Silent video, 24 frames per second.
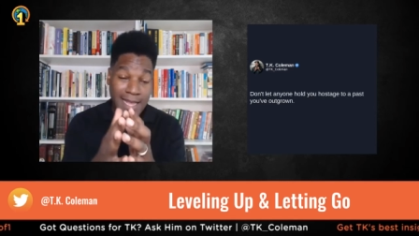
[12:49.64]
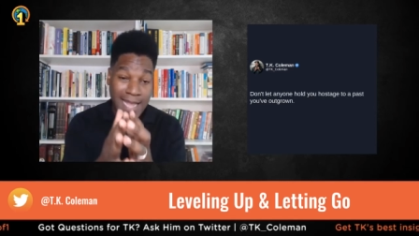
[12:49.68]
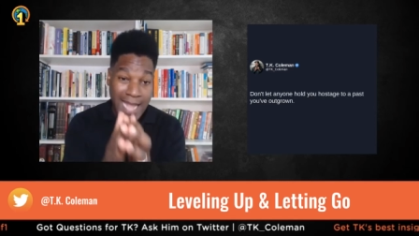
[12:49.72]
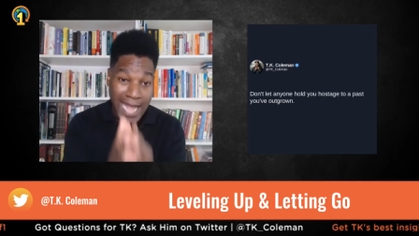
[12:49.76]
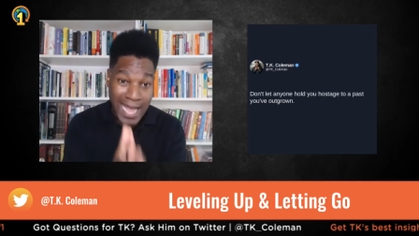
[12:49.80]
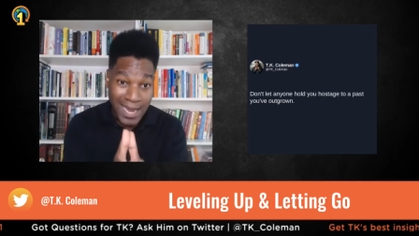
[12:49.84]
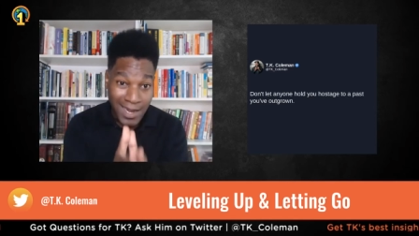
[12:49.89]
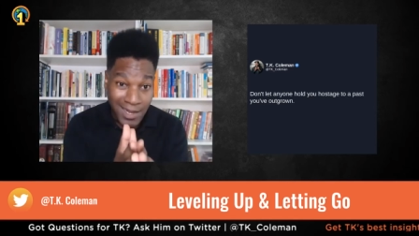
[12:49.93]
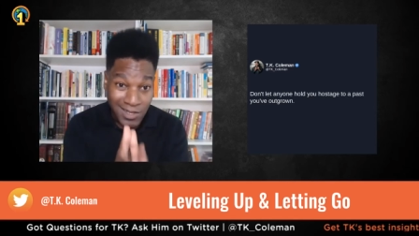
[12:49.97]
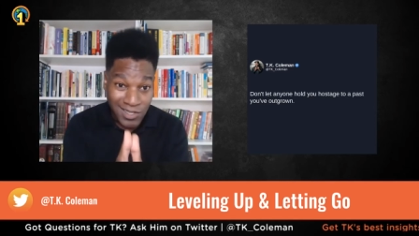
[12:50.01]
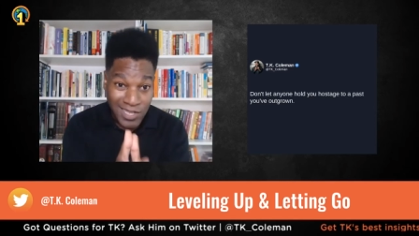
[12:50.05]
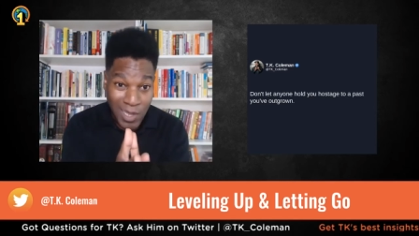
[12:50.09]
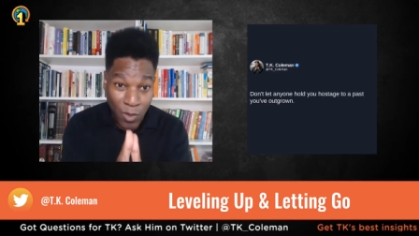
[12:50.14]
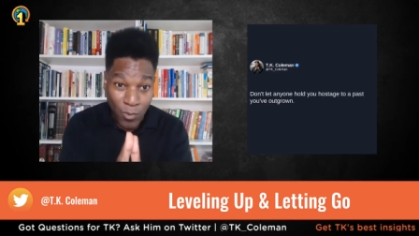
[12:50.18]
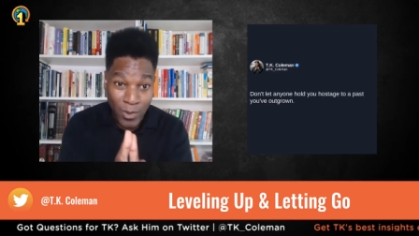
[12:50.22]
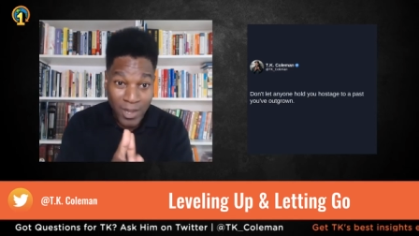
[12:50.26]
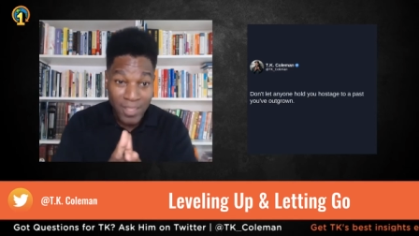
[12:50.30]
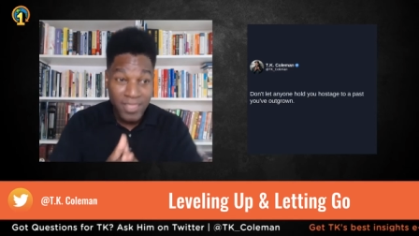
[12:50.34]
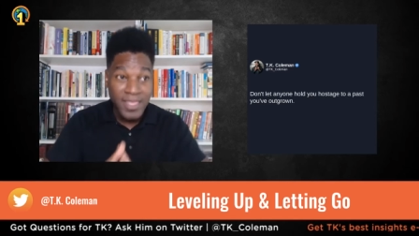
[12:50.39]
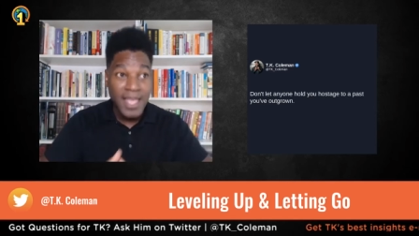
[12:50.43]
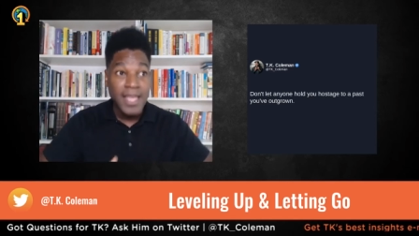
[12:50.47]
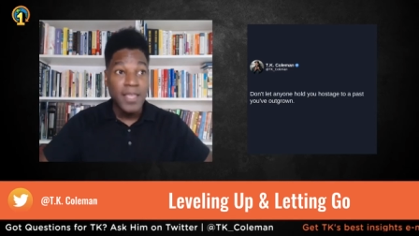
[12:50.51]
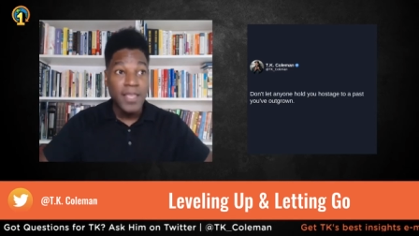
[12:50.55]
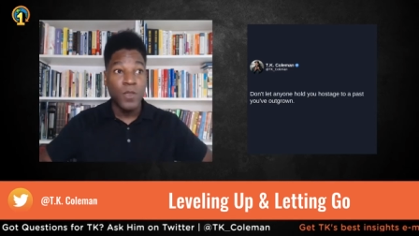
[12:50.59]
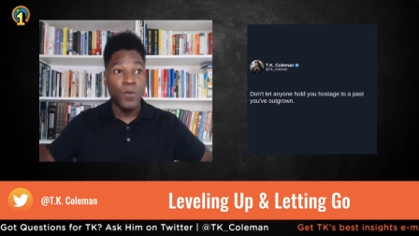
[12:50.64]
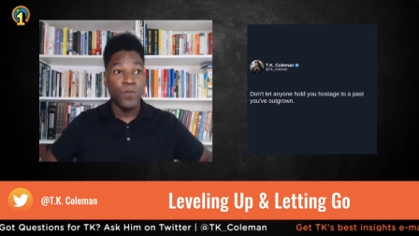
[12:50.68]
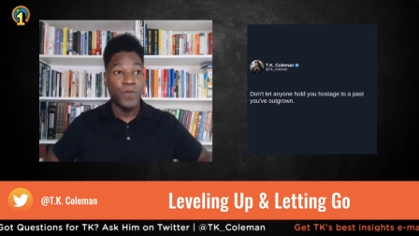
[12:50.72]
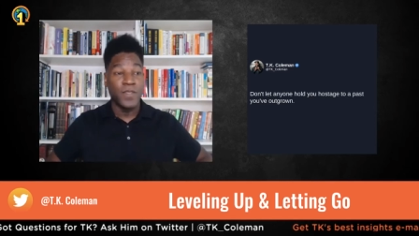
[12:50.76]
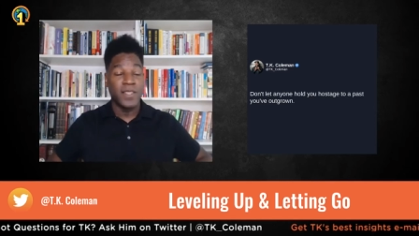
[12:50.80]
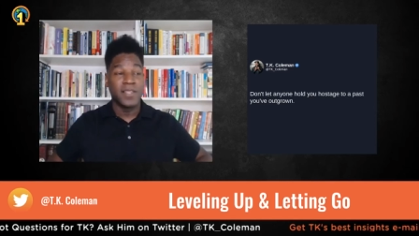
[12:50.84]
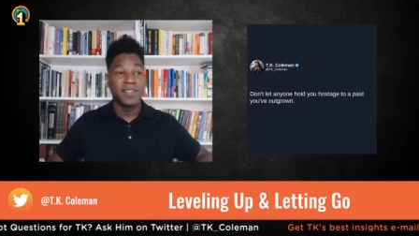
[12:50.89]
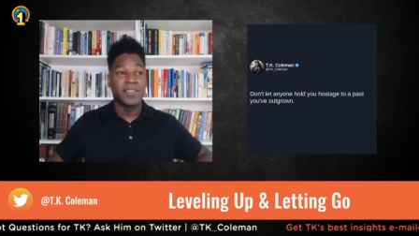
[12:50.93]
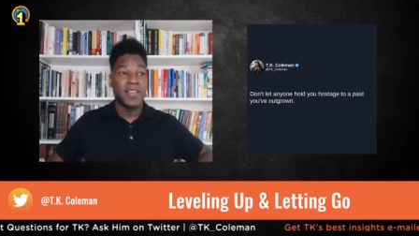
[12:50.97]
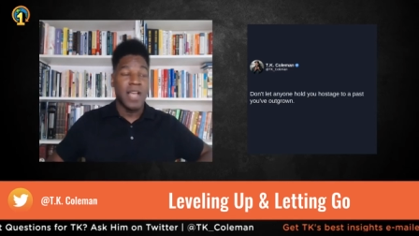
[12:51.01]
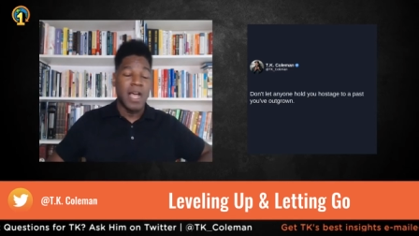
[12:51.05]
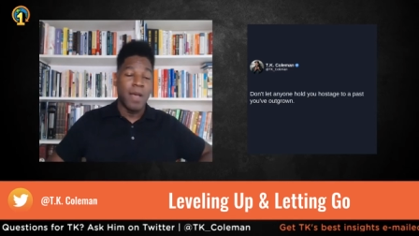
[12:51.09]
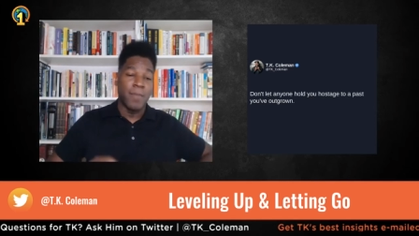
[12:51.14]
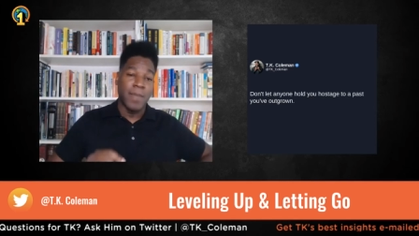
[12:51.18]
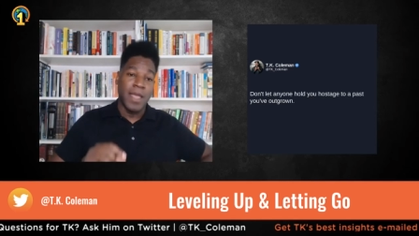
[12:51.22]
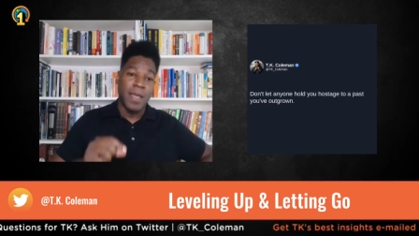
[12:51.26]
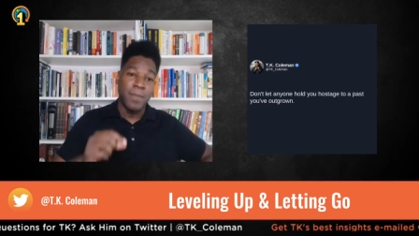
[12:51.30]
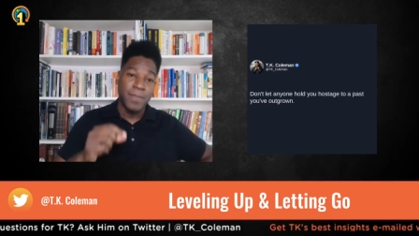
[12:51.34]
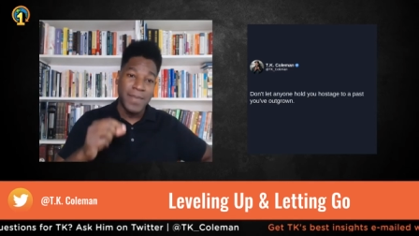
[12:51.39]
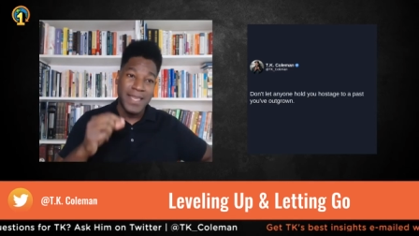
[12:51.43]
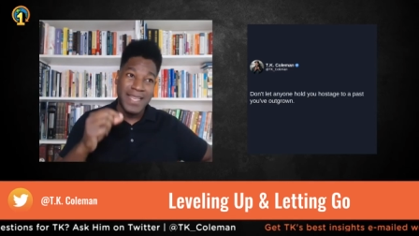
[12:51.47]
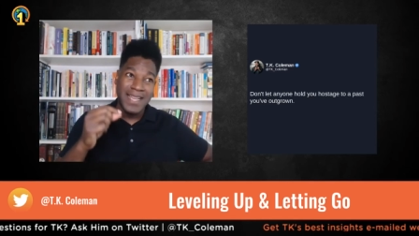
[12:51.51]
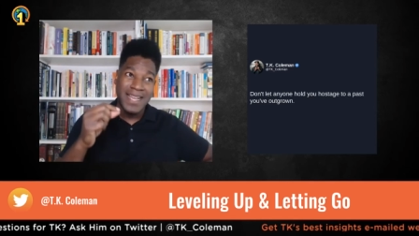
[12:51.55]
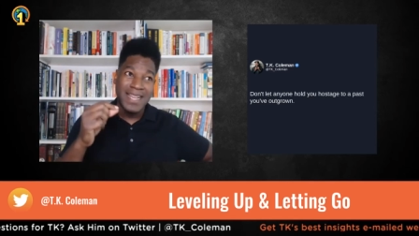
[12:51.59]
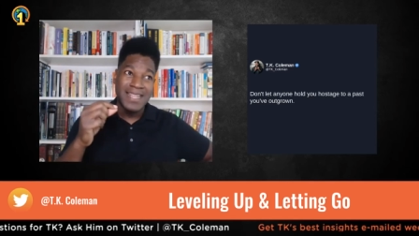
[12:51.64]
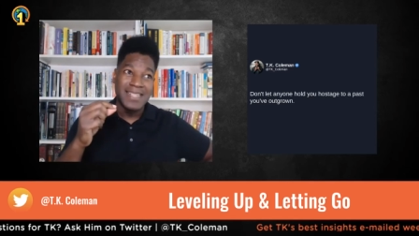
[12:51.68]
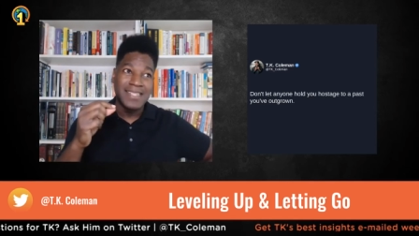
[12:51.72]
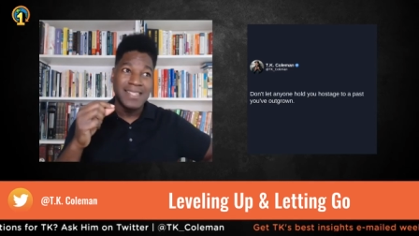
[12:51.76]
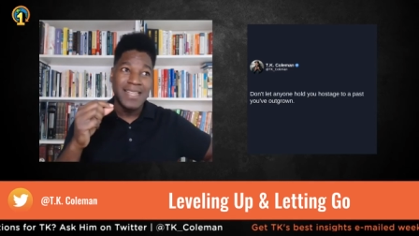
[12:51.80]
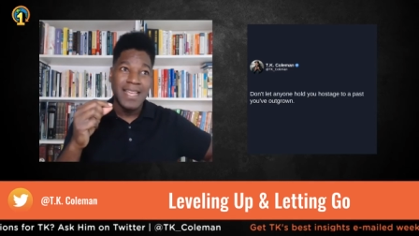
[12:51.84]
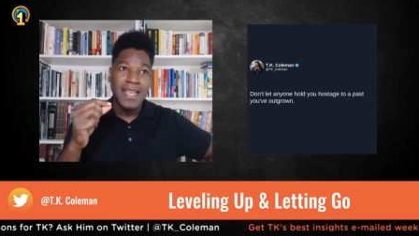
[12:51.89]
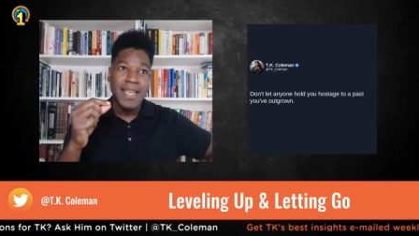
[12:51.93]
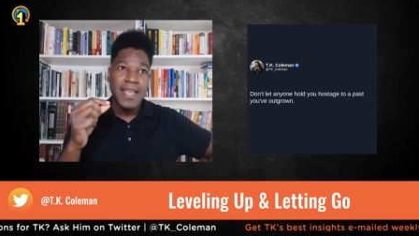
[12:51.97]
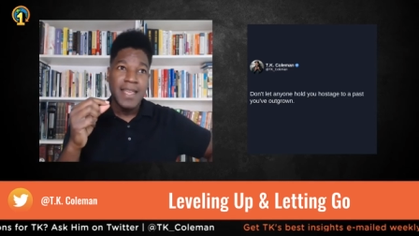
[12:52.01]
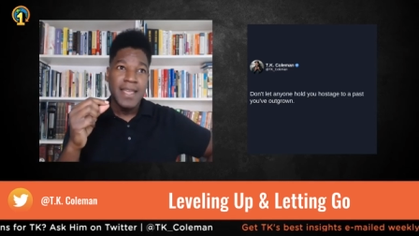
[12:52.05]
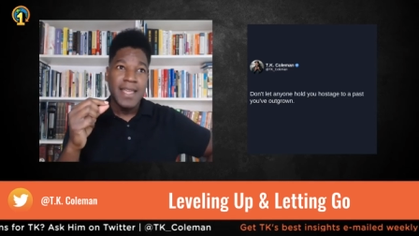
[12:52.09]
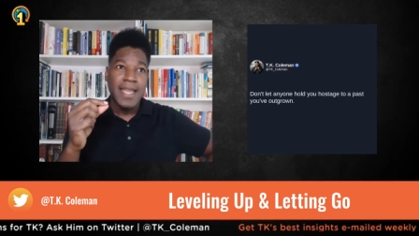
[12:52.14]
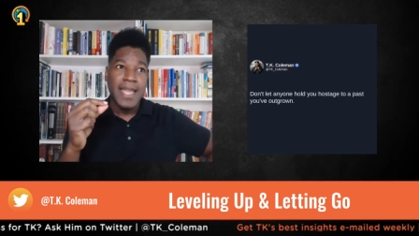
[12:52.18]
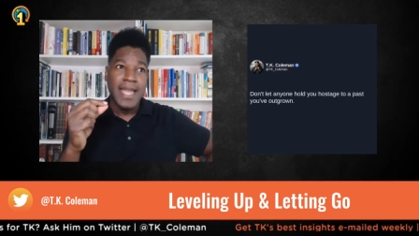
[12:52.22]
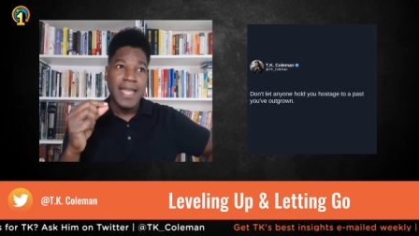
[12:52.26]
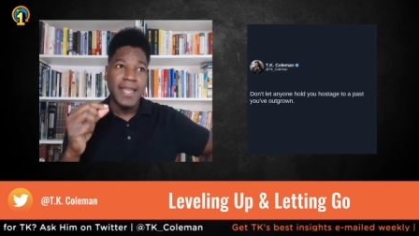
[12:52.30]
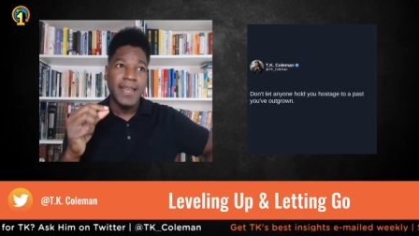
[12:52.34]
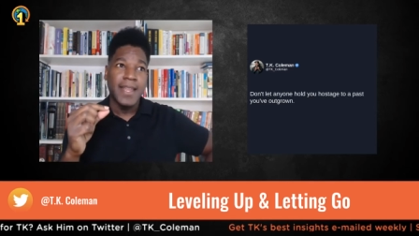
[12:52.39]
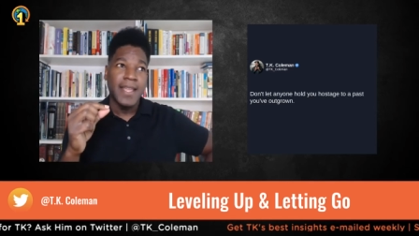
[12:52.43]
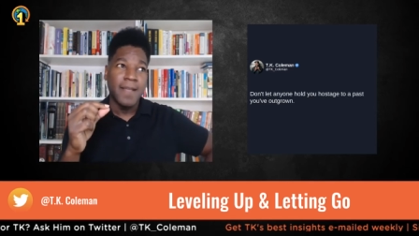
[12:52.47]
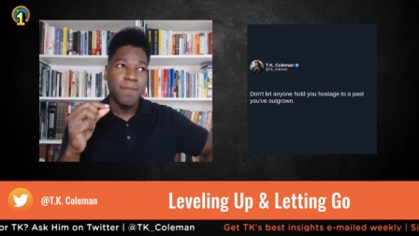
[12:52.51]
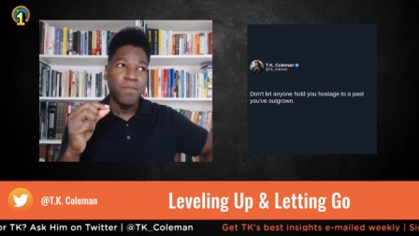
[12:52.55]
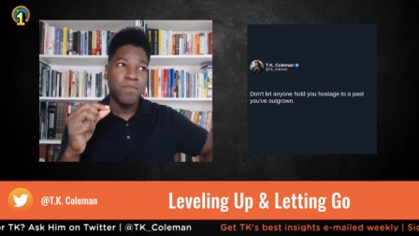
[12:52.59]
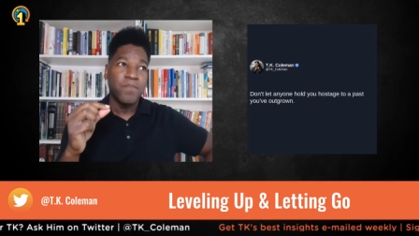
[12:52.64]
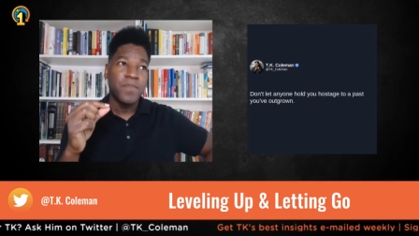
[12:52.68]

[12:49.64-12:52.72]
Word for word: Alex, I want to thank you for this comment because it